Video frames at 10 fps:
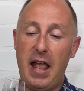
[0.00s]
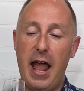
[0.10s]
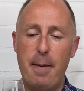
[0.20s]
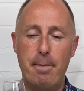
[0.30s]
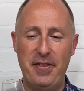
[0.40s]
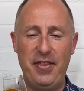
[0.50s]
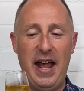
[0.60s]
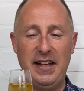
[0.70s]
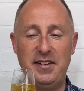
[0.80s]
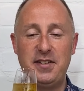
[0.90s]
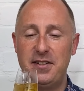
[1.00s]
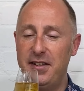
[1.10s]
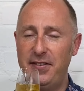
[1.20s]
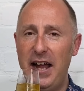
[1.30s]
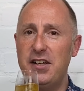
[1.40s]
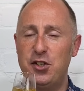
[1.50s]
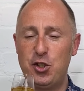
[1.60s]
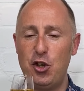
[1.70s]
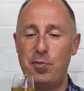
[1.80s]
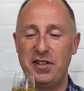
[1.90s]
Um, but that is that is
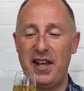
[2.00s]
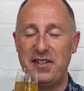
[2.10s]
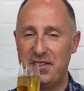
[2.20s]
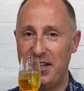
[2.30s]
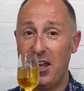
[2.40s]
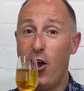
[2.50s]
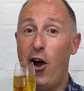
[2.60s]
super tasty.